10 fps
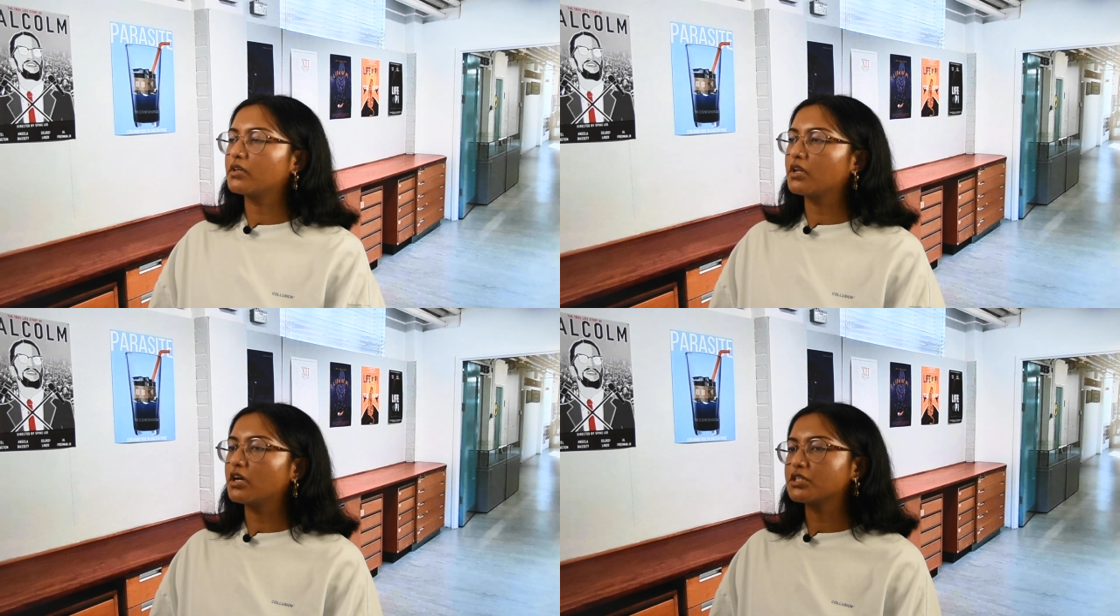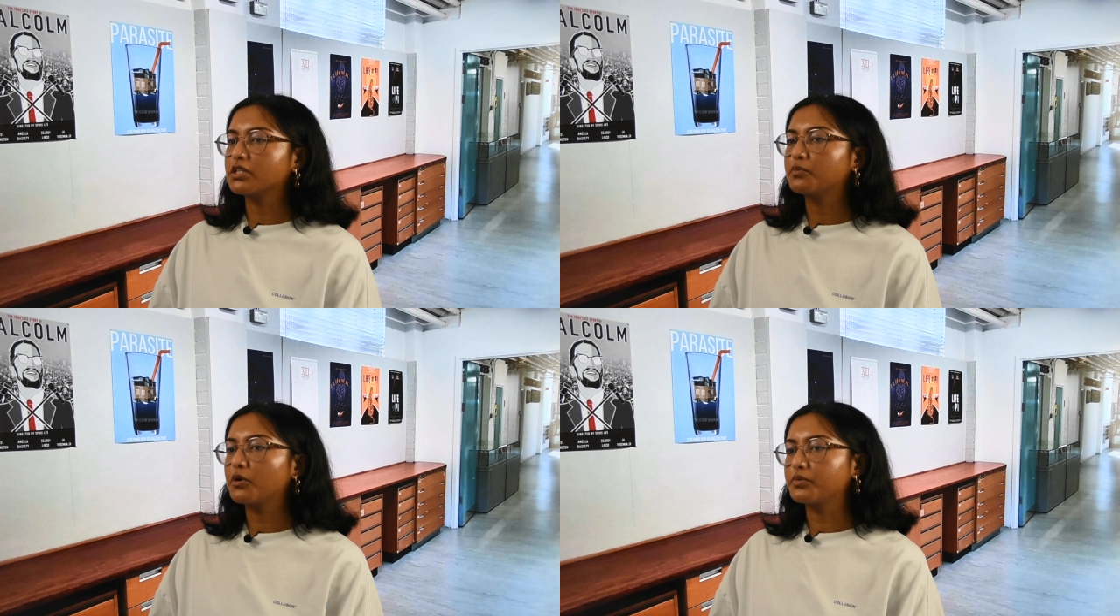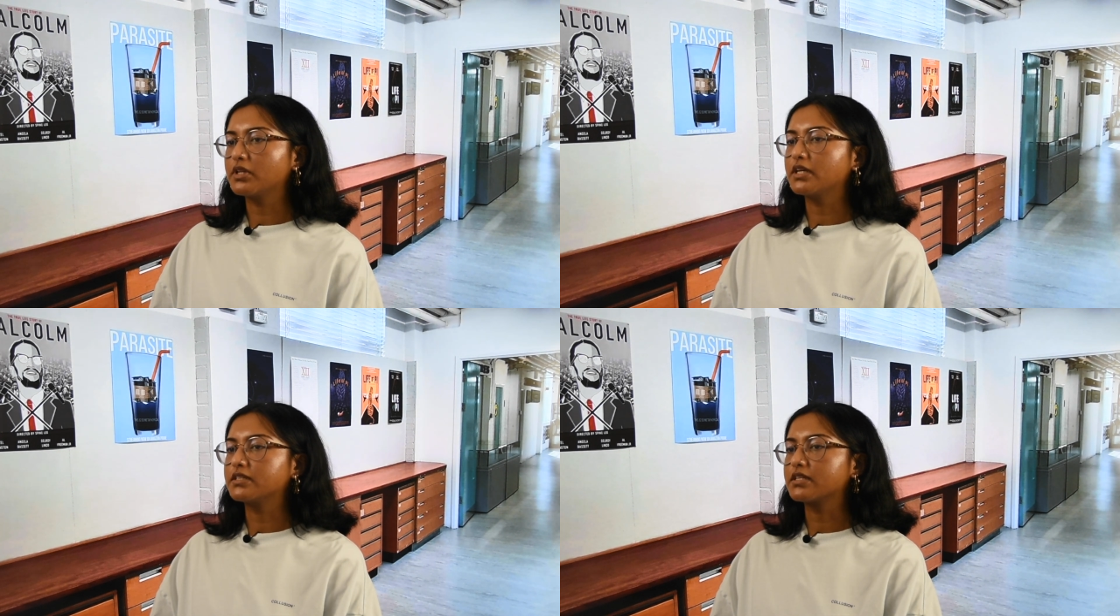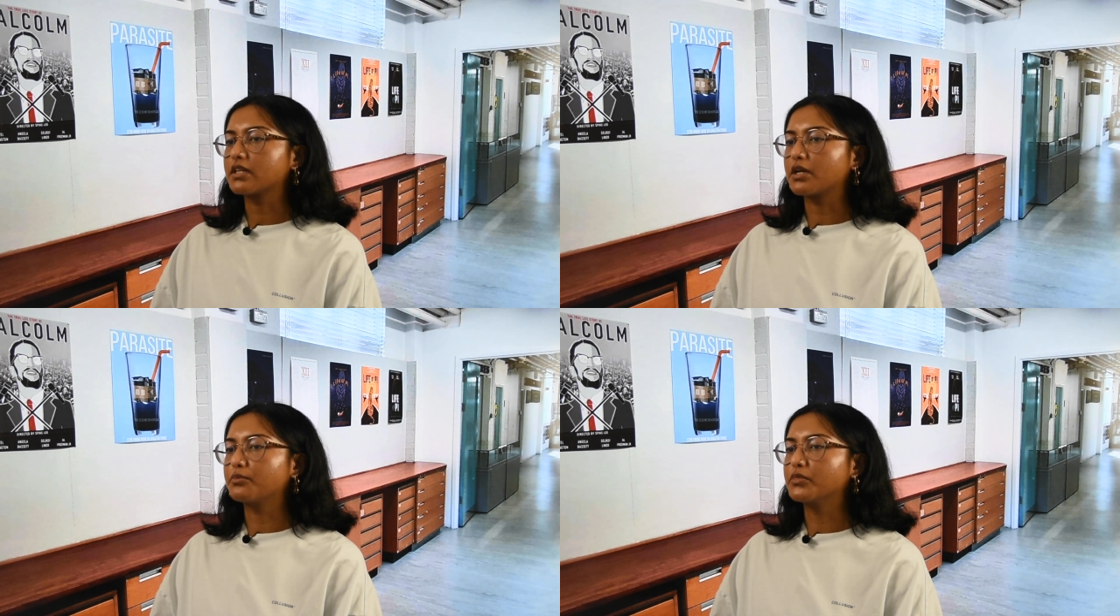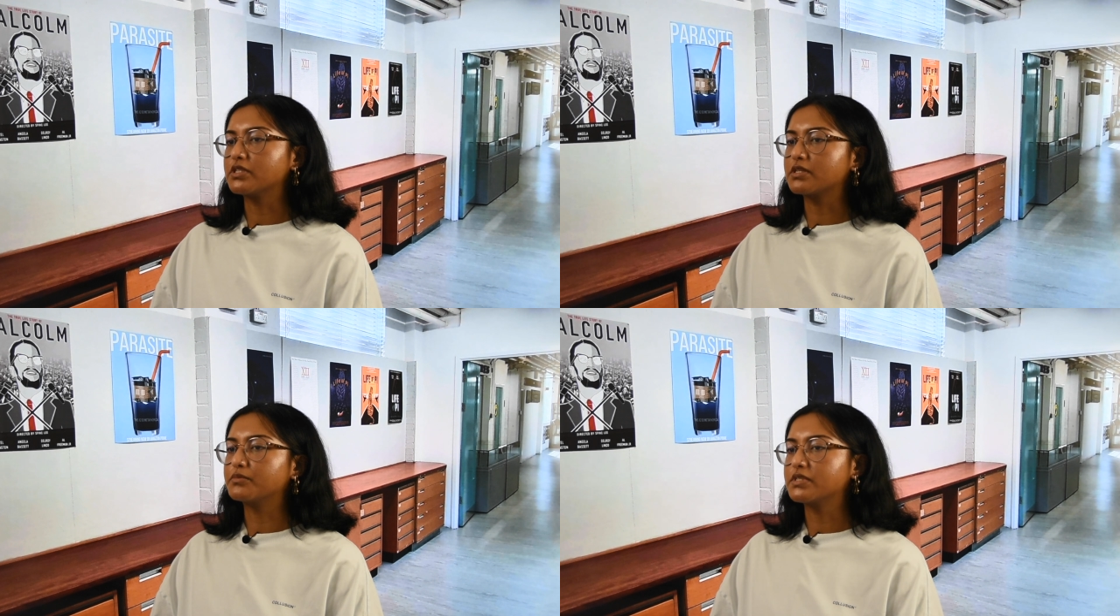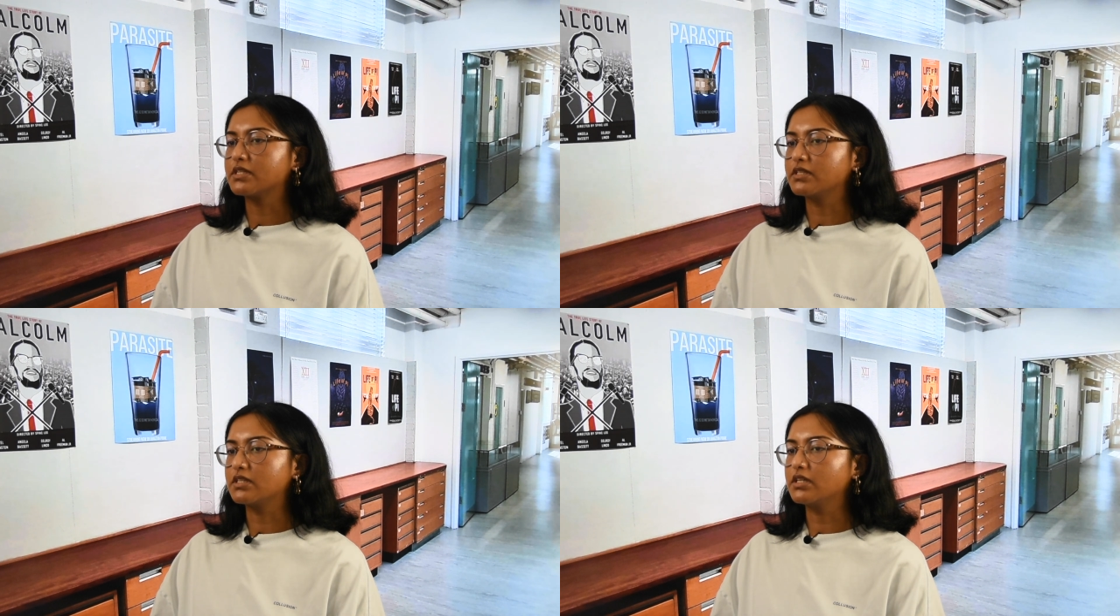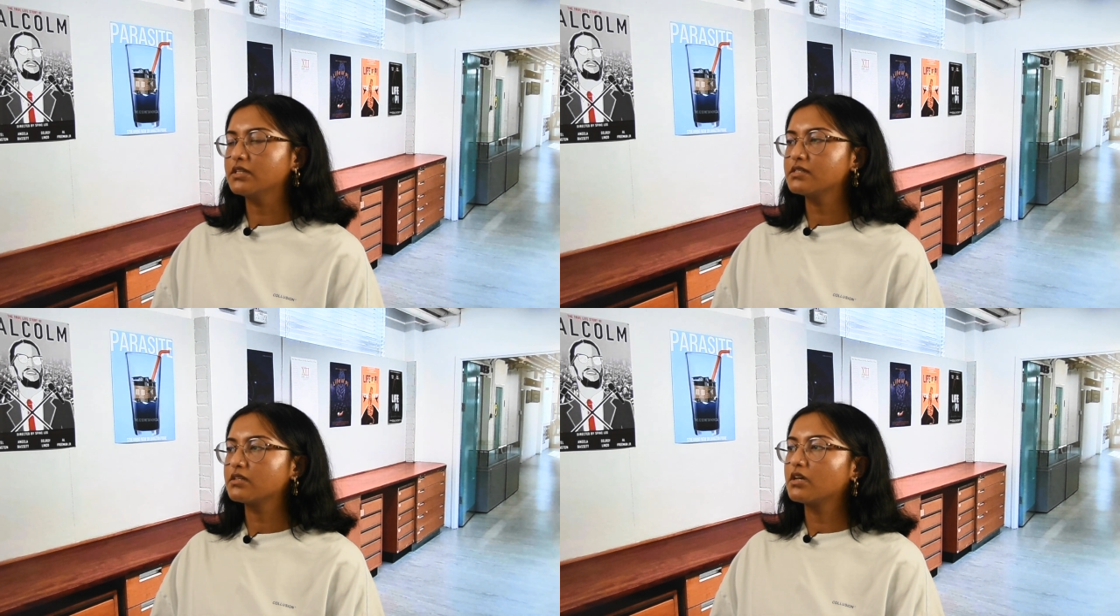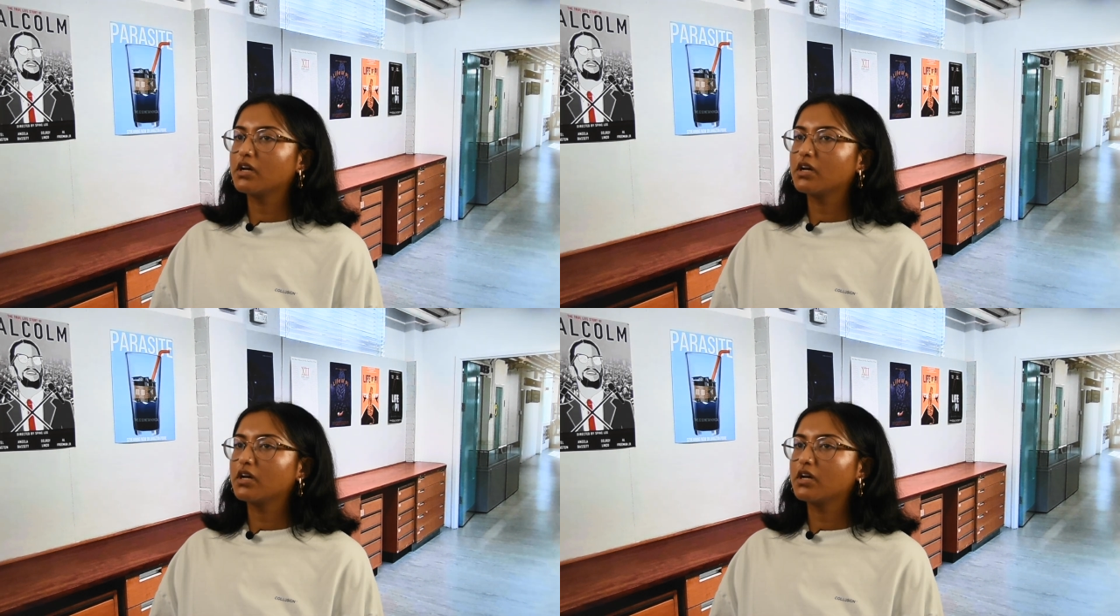largely populated Muslim cities.